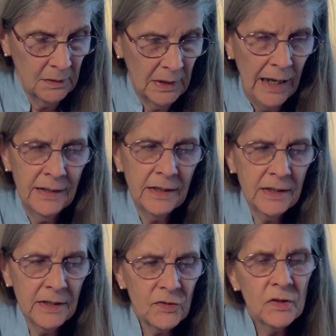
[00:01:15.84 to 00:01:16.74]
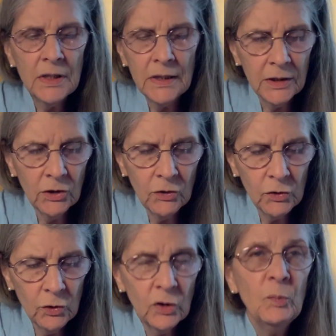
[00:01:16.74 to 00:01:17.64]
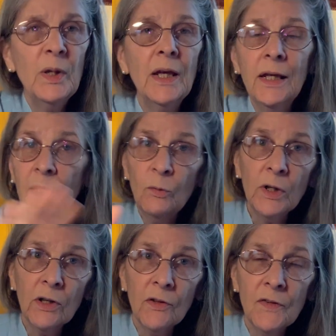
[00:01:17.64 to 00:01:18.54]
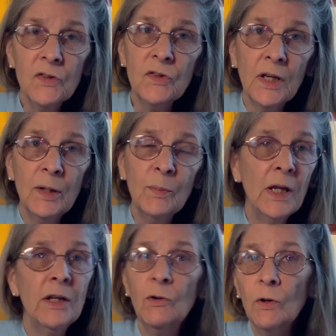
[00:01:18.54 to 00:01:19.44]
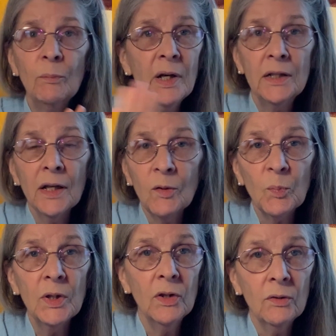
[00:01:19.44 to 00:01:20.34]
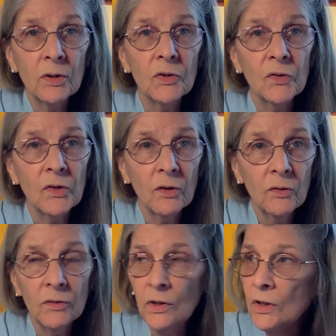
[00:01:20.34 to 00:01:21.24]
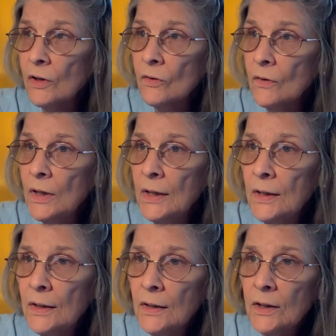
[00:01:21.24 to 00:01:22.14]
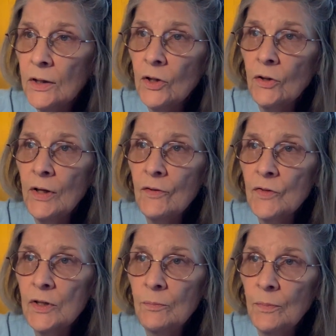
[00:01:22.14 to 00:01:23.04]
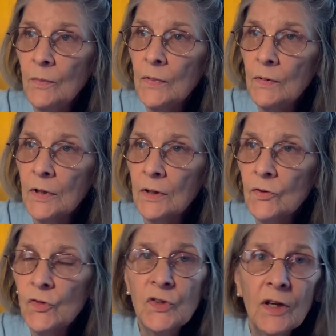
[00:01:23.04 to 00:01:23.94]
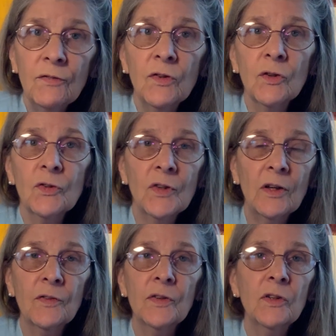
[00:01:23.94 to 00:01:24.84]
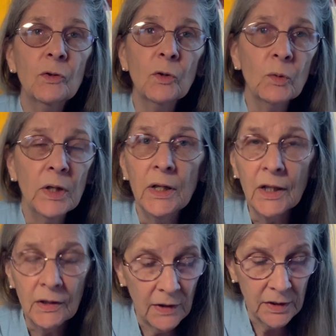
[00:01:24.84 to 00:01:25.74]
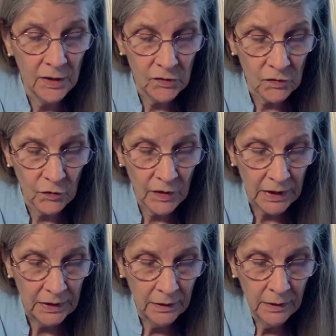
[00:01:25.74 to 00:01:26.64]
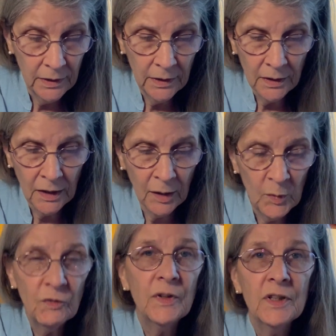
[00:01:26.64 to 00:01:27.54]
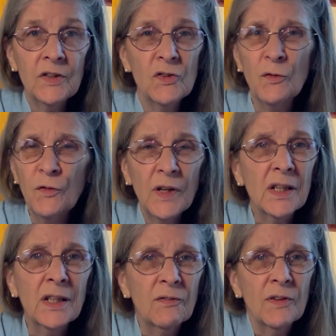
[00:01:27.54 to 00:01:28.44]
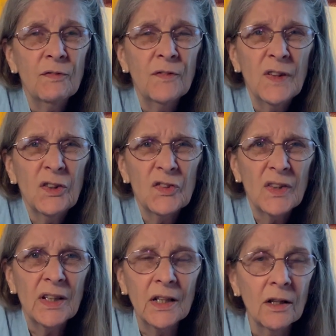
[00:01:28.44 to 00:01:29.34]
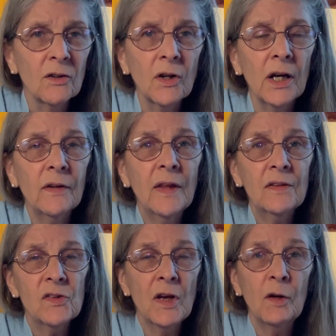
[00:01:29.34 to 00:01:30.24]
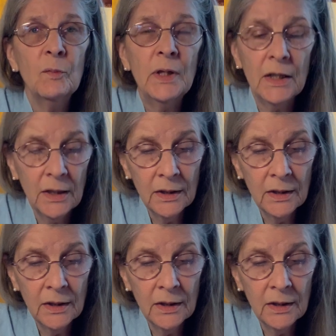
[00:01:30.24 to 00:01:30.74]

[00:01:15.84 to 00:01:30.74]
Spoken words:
And it doesn't, you could be anywhere on this timeline, or it might not be yours. You don't have to stuff yourself into a reading that doesn't fit. If it doesn't fit, if it feels like, oh God, that's not me,